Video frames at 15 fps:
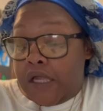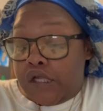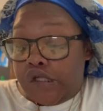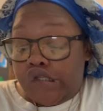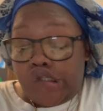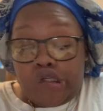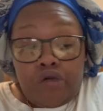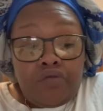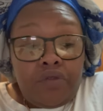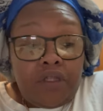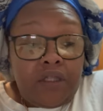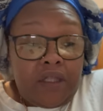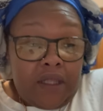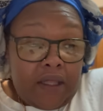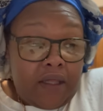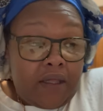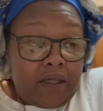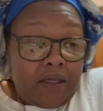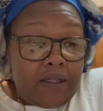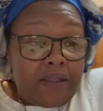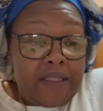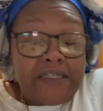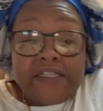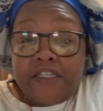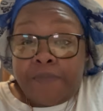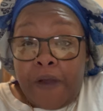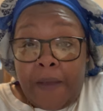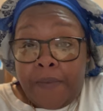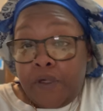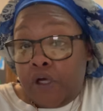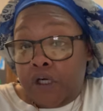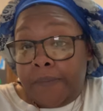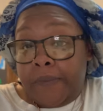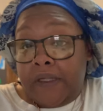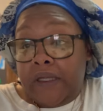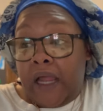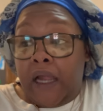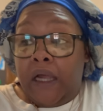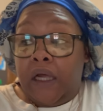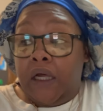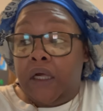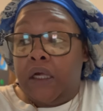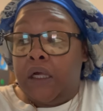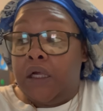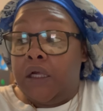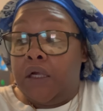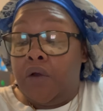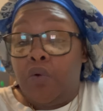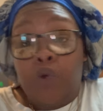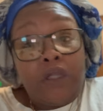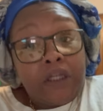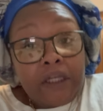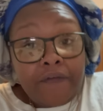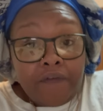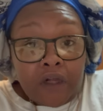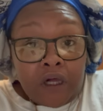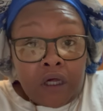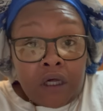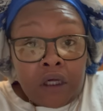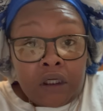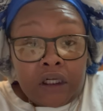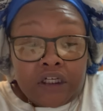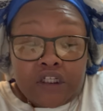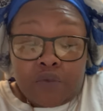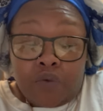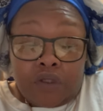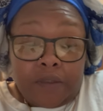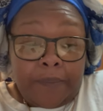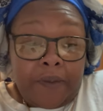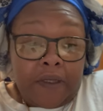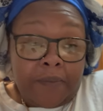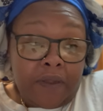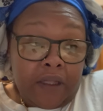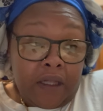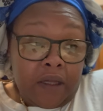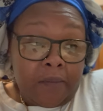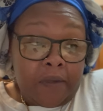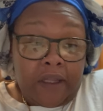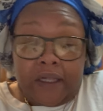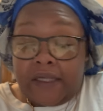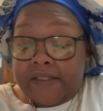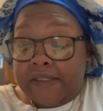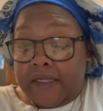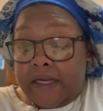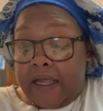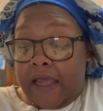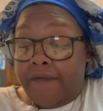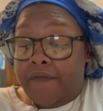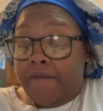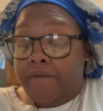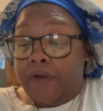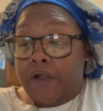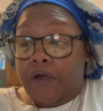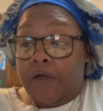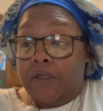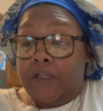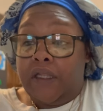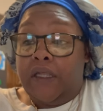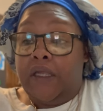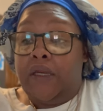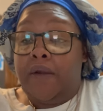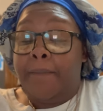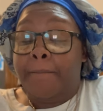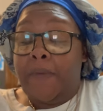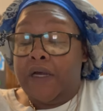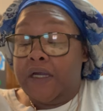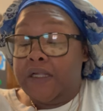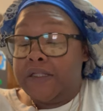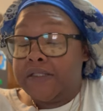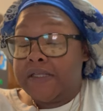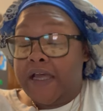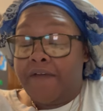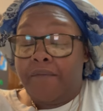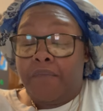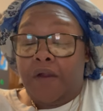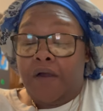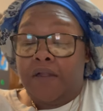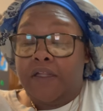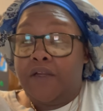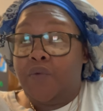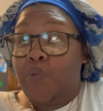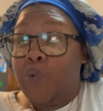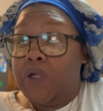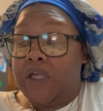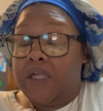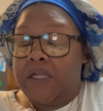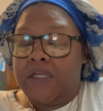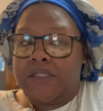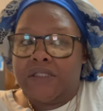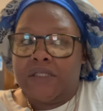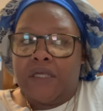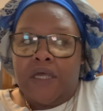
so yeah, this is probably going to be like a weekly vlog. I just wanted to pick up the camera. Like I said, I haven't vlogged in months. I haven't vlogged in weeks.